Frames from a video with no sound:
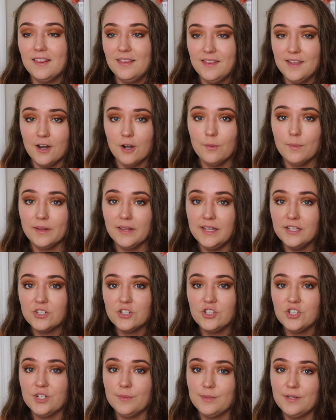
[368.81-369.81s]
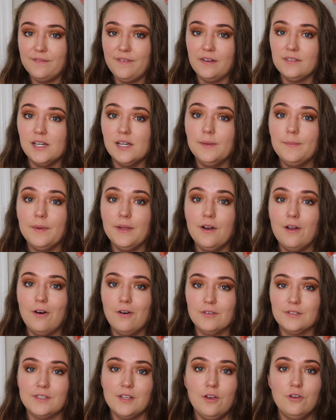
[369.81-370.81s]
their relationship develop and
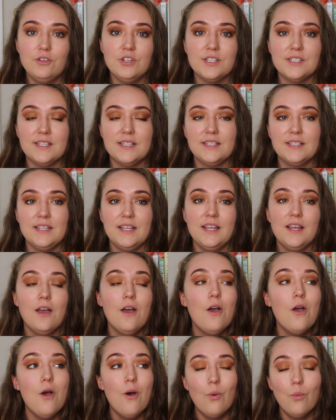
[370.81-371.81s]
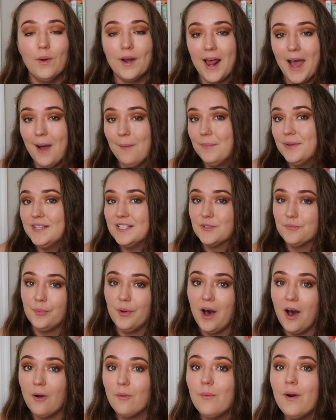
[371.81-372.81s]
also just to see what happens
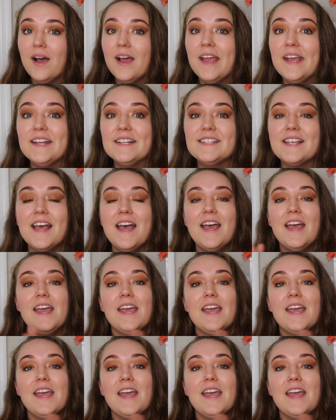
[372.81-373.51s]
plot wise.